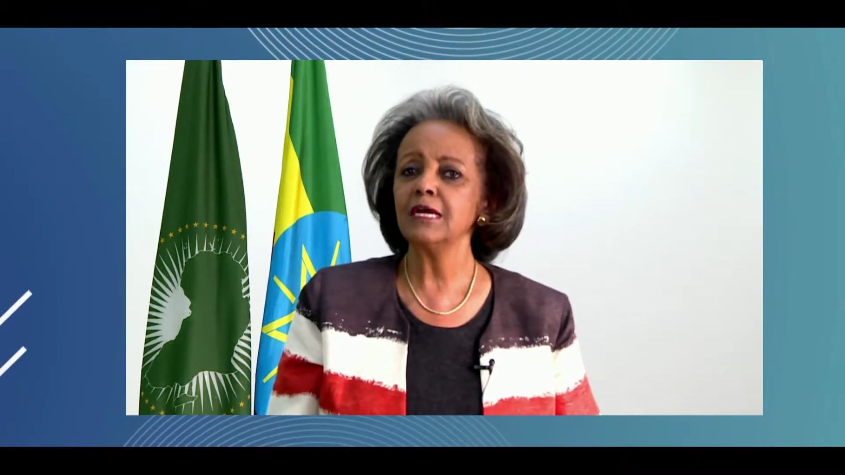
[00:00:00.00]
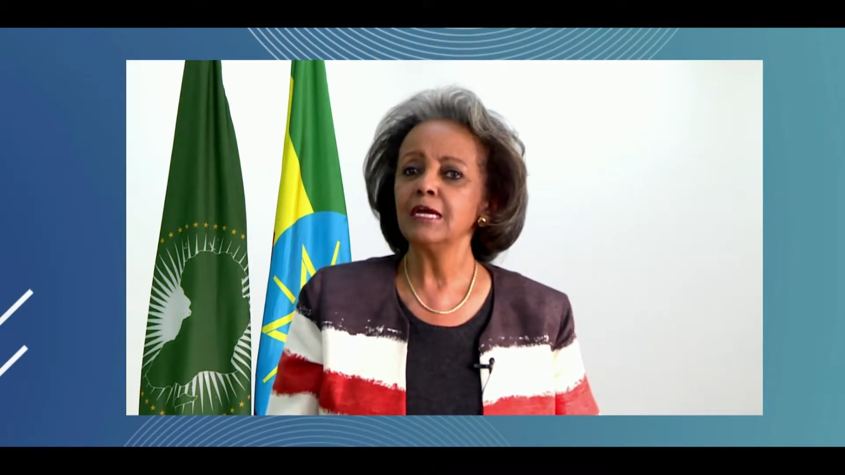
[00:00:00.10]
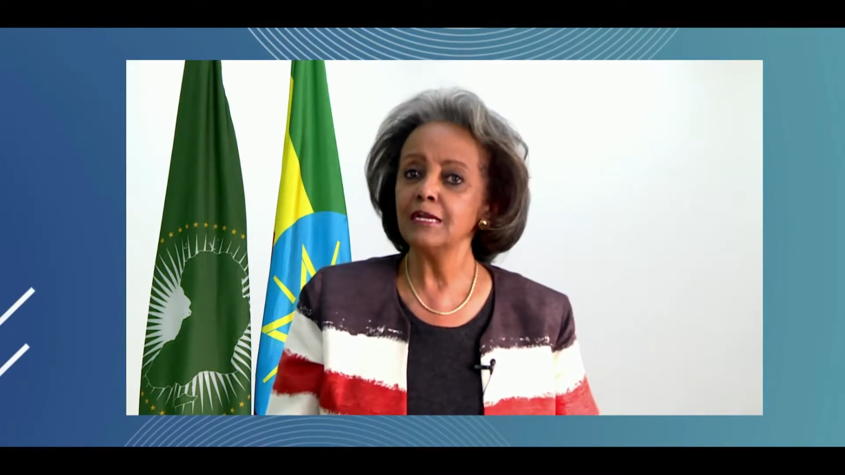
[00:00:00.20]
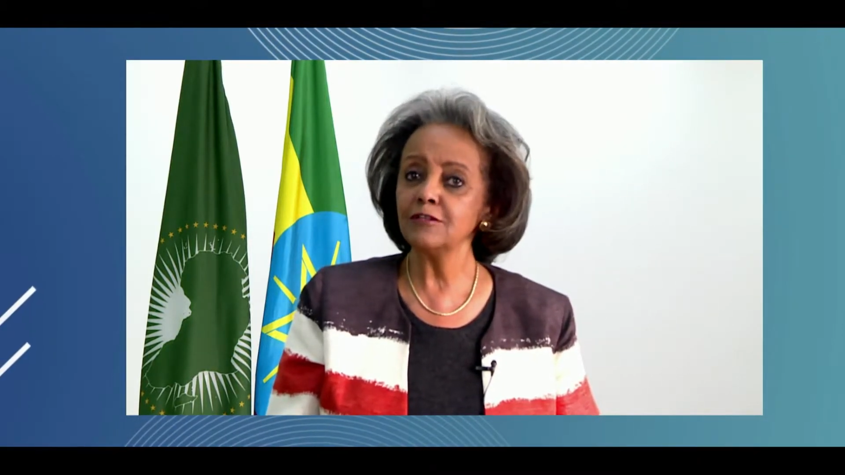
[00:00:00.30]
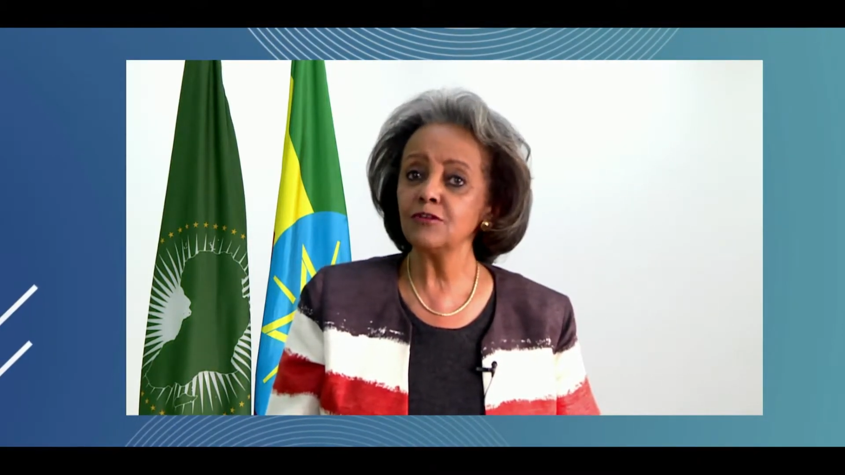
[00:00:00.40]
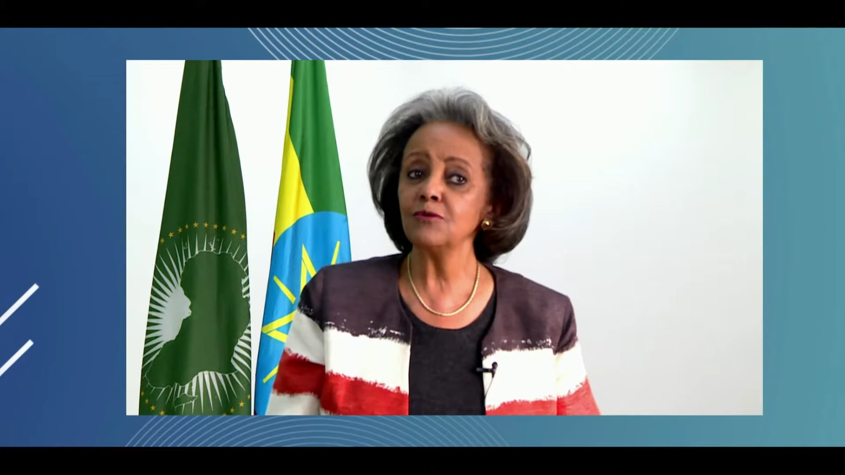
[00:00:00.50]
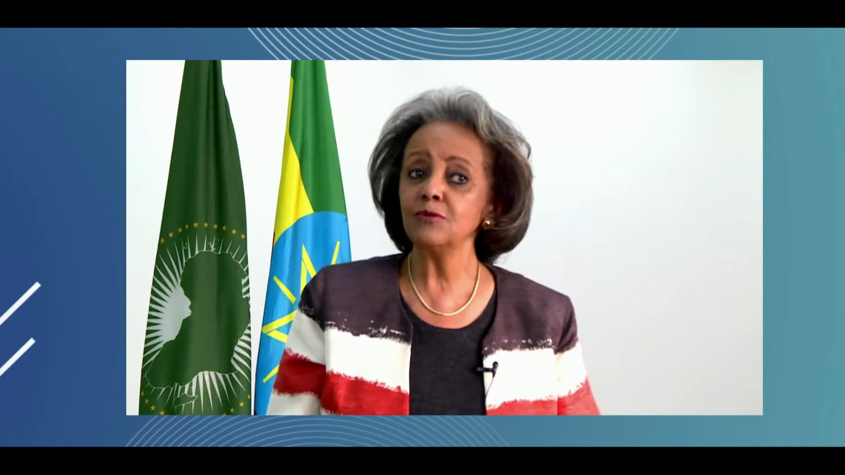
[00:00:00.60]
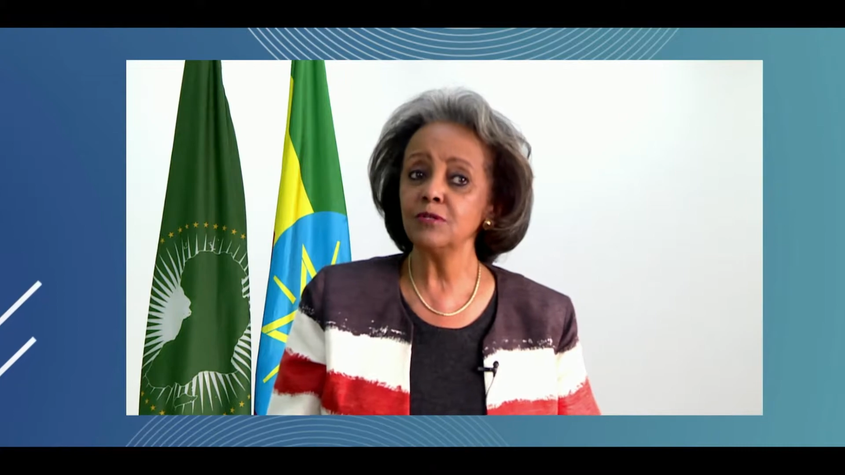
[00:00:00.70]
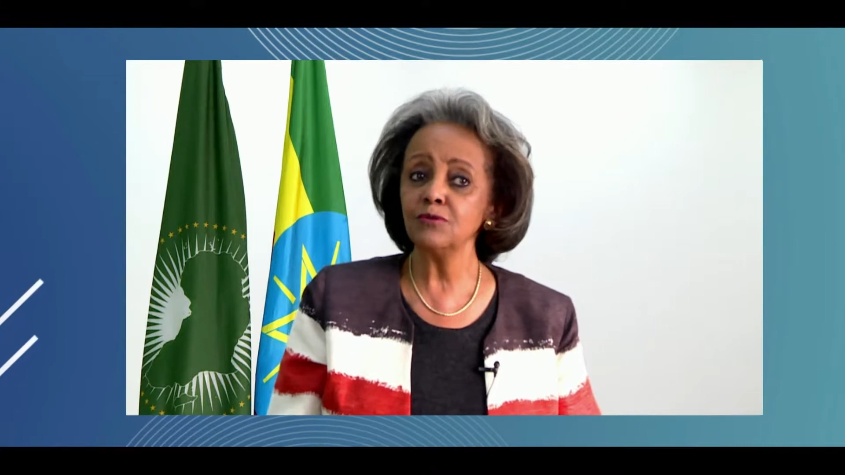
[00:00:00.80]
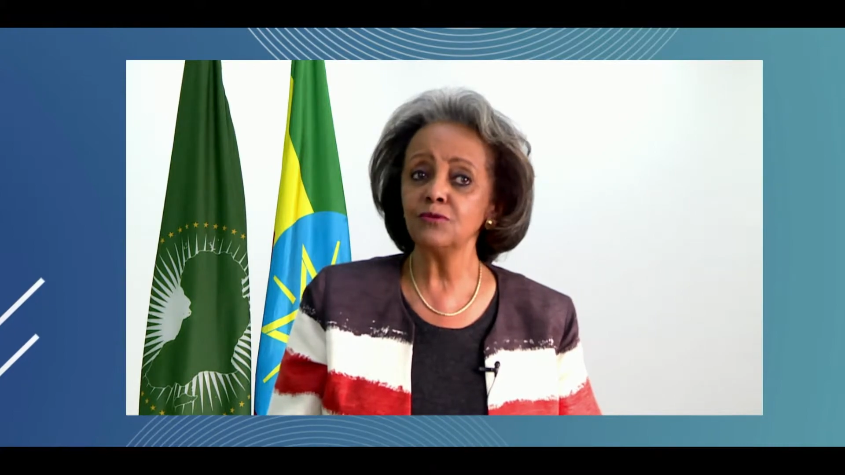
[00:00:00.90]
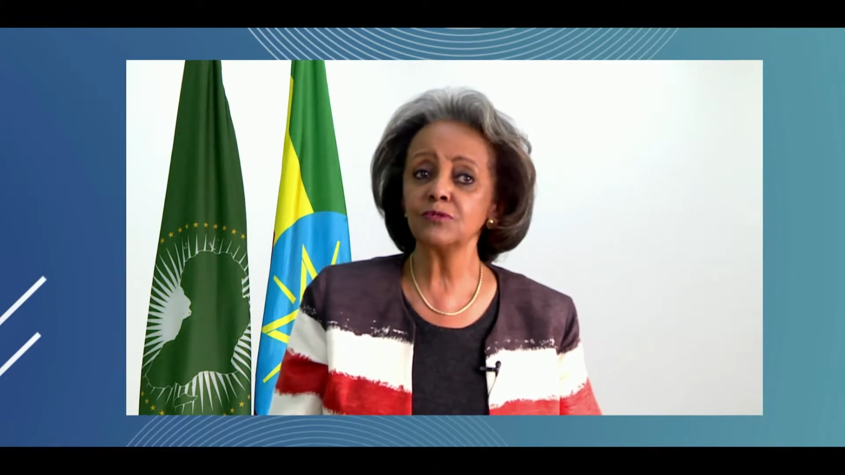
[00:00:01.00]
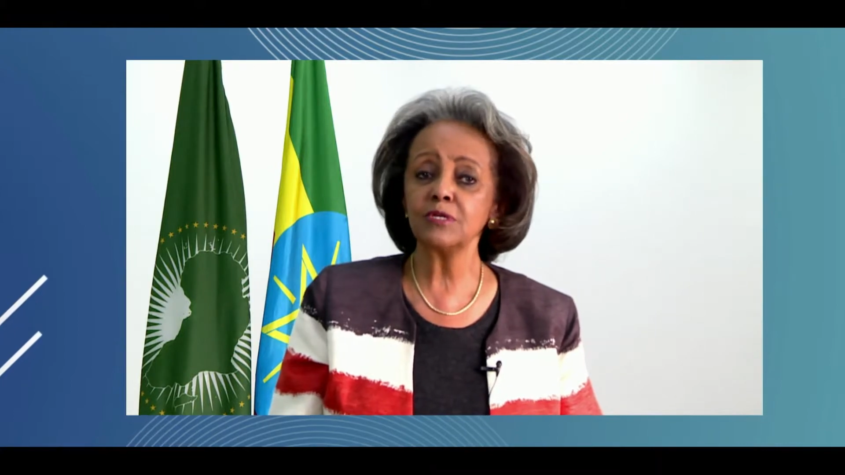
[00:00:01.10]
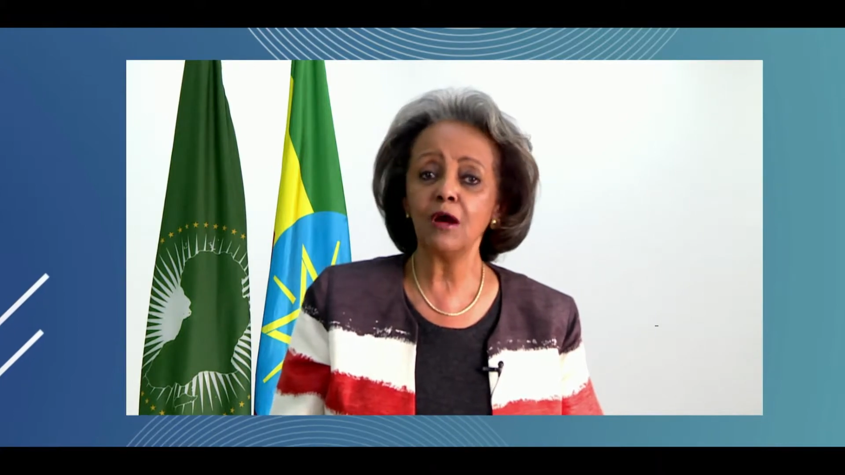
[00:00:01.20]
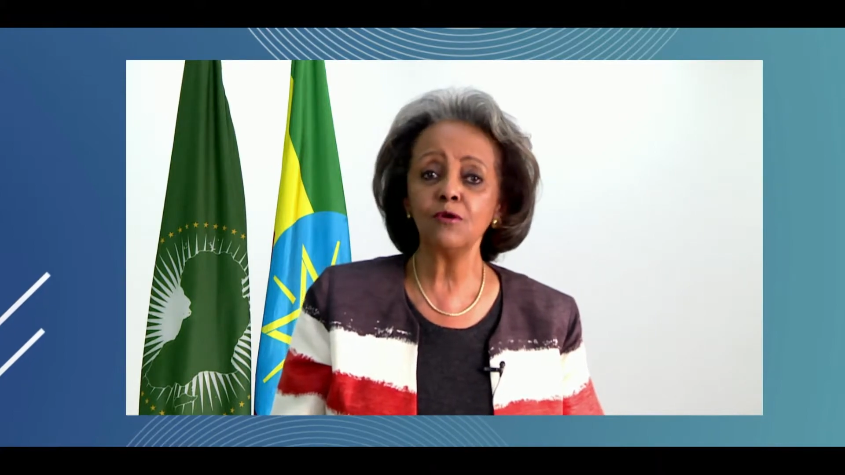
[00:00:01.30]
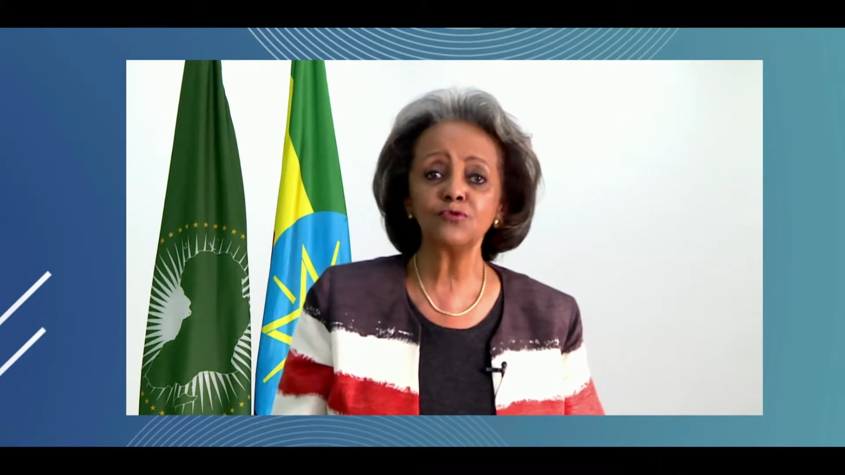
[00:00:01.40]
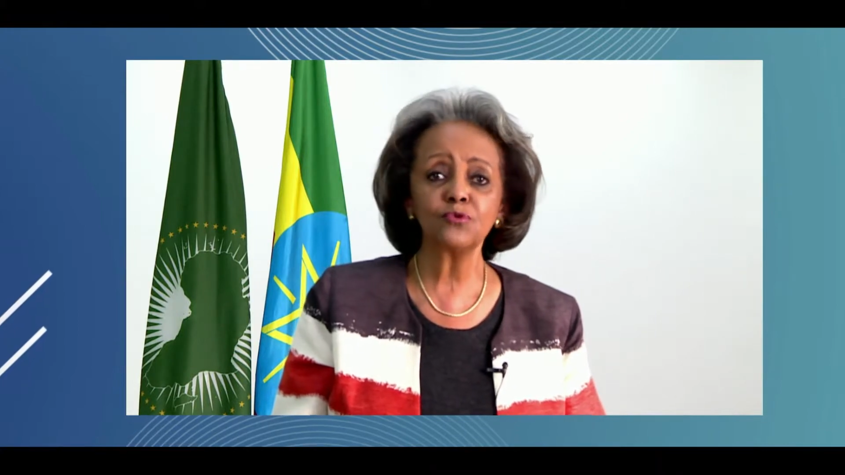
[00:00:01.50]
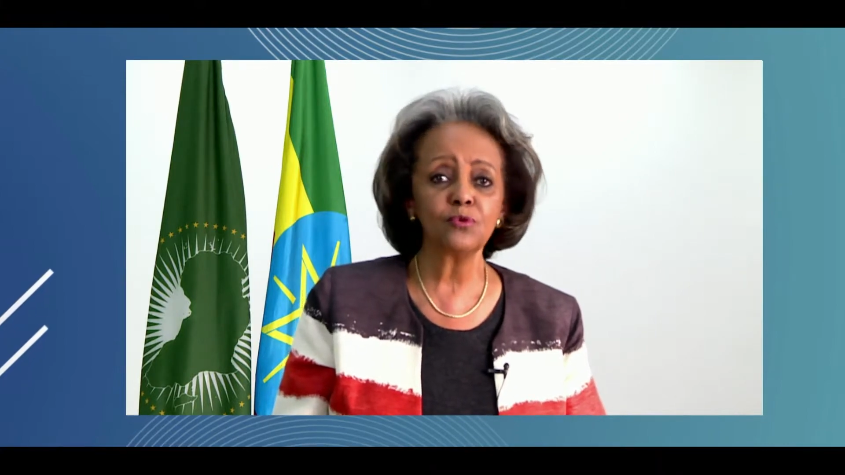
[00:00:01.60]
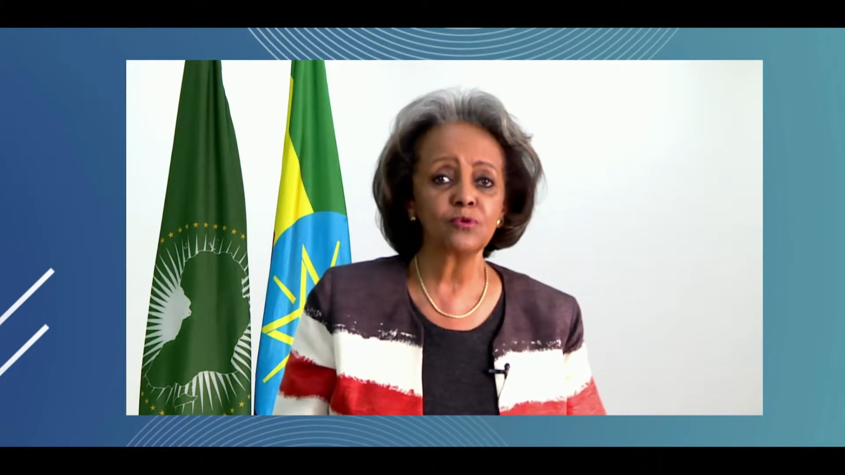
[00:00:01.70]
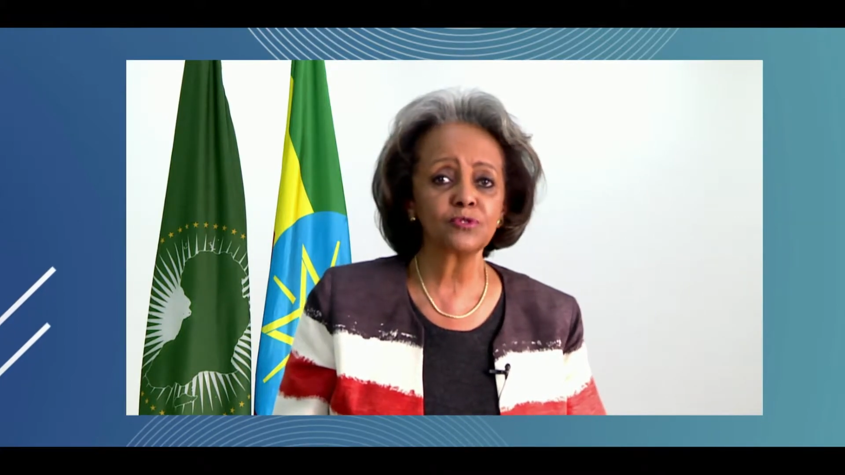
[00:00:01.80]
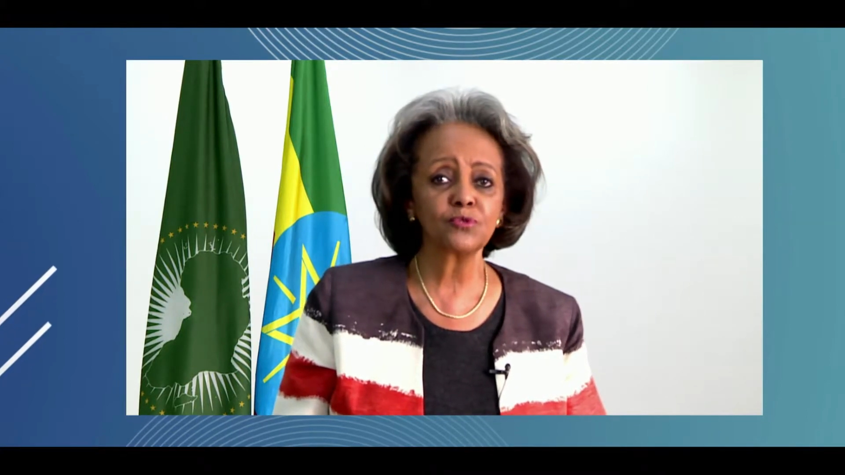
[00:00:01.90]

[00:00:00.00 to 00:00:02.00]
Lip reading: let alone in those households